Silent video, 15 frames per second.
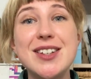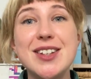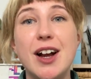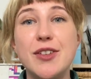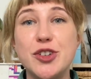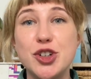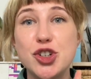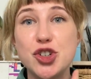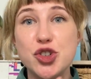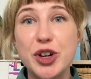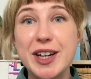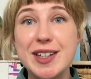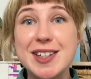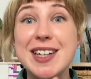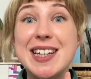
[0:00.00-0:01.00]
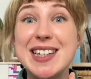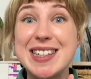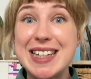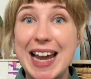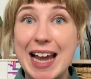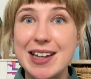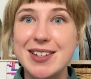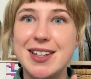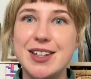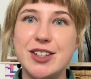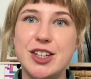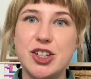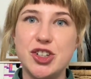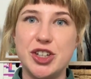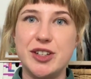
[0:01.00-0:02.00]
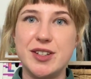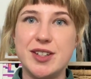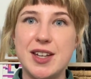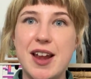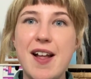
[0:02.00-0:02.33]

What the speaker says: under strict test conditions,